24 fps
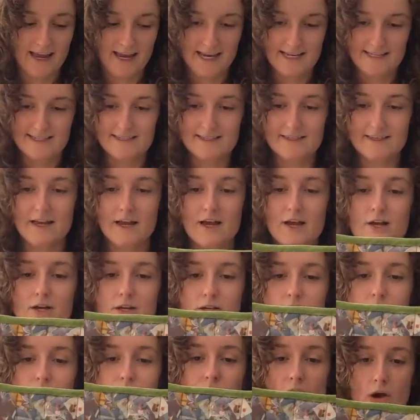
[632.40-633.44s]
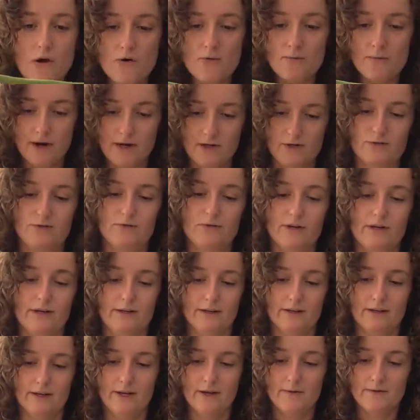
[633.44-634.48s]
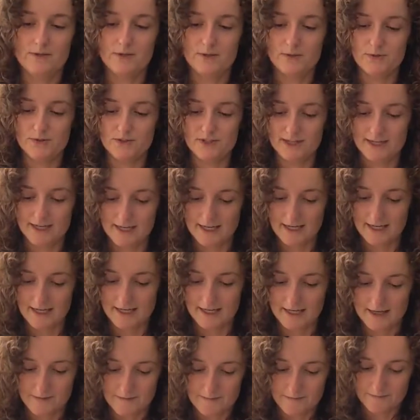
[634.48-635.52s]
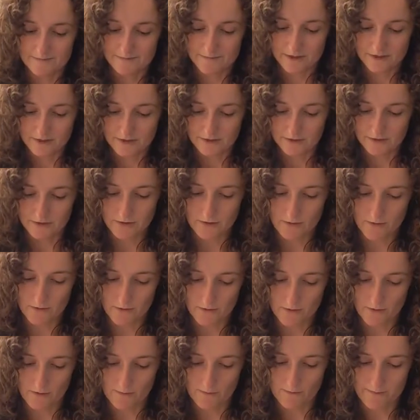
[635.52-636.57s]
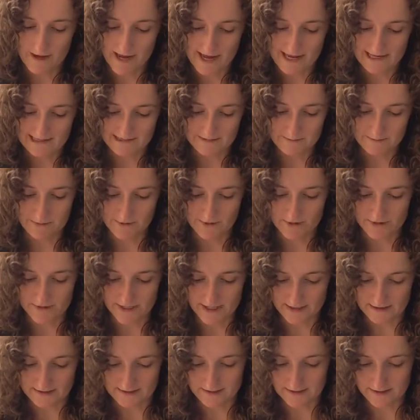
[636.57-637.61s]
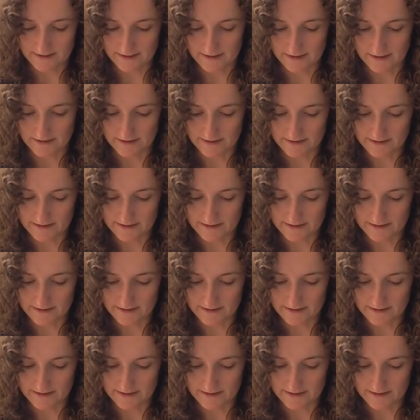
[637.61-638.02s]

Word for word: It's so much fun to see your past projects here.